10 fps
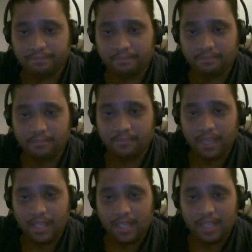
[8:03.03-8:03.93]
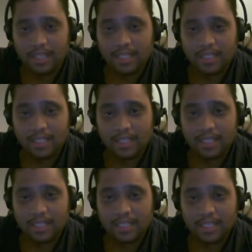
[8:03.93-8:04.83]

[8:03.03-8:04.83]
Nothing is said.